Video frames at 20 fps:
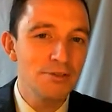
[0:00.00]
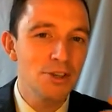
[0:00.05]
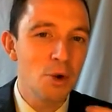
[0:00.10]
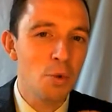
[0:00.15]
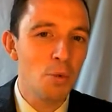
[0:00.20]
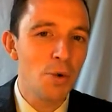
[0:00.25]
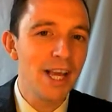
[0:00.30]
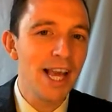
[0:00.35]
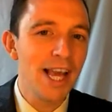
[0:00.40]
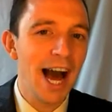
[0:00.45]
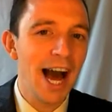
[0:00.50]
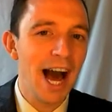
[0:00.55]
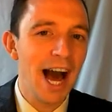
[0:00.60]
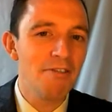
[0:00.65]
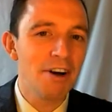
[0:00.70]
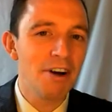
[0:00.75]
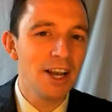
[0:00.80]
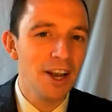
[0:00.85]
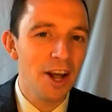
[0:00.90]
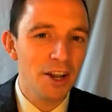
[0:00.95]
So we have
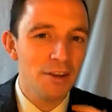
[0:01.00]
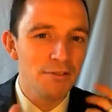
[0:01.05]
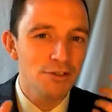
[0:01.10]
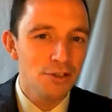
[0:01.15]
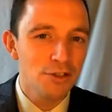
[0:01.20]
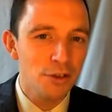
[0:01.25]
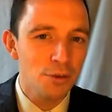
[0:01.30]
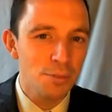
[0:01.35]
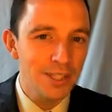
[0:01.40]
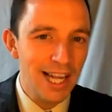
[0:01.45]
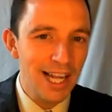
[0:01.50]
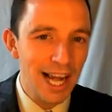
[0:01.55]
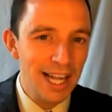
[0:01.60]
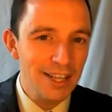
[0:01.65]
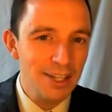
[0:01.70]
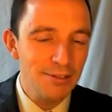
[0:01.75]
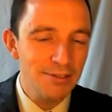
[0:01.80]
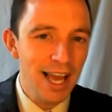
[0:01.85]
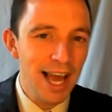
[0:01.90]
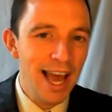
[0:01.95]
a lot of
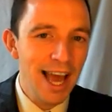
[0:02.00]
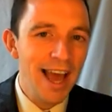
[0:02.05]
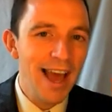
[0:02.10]
substantives.